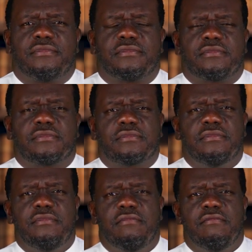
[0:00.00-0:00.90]

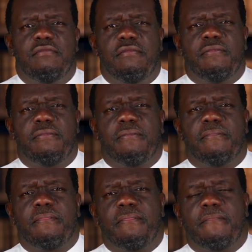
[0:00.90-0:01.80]

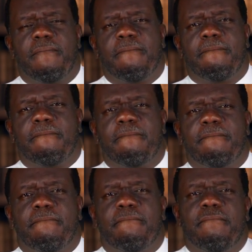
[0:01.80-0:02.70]

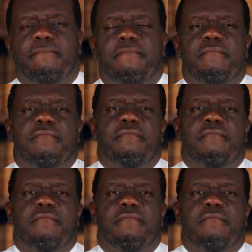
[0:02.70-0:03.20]
Nothing is said.